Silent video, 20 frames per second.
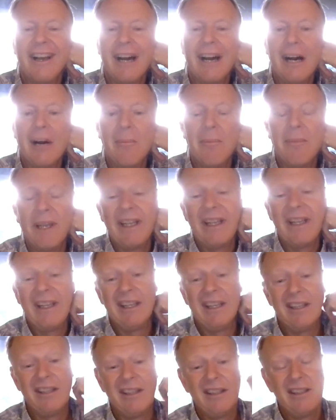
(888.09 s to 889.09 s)

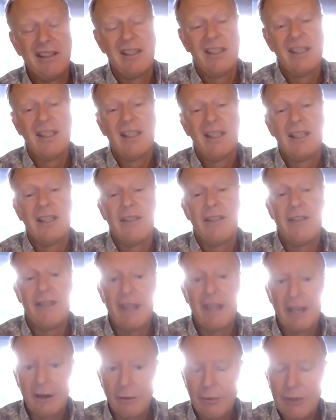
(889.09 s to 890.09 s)
And
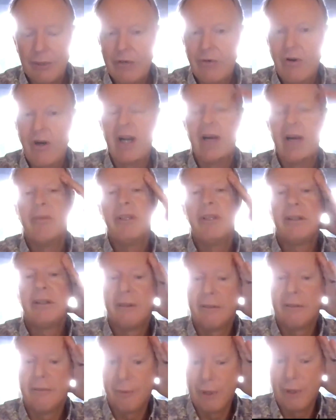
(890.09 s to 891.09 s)
their
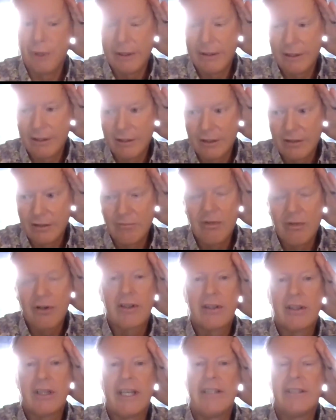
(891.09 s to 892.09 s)
requirement with good
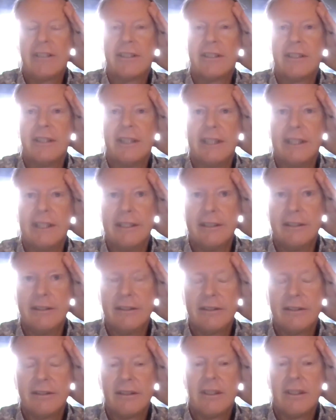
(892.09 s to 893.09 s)
percolation
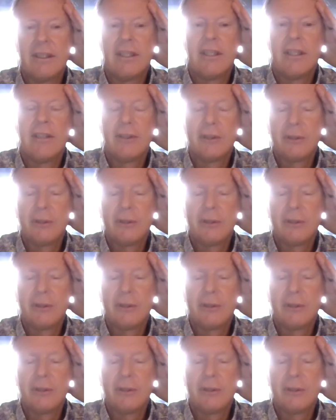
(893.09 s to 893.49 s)
is